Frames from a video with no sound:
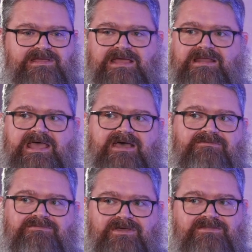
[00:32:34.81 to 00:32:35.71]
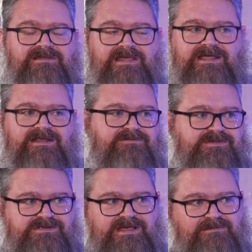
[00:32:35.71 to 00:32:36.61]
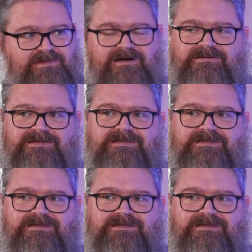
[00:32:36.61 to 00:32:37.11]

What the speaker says: have nothing negative to say about